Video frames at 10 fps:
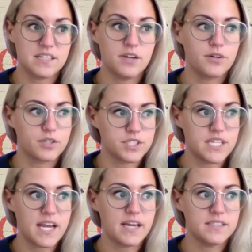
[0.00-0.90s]
and
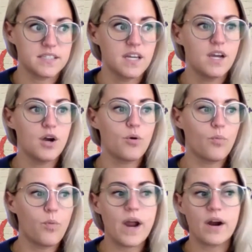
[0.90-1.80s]
understand
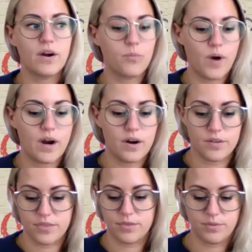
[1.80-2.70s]

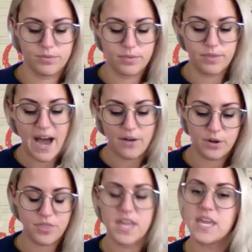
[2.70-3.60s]
how
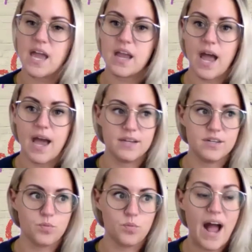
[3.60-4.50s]
they're thinking and
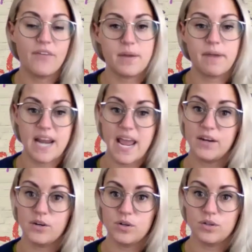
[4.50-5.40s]
how they might
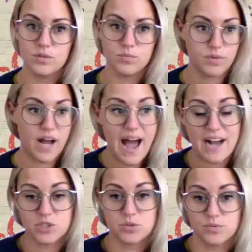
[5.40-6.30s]
handle
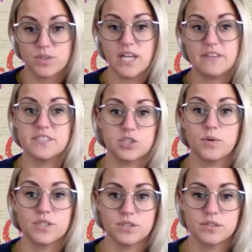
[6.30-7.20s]
actual real life
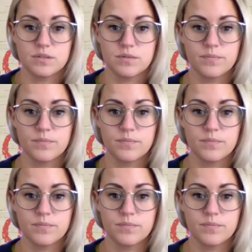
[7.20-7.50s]
situations.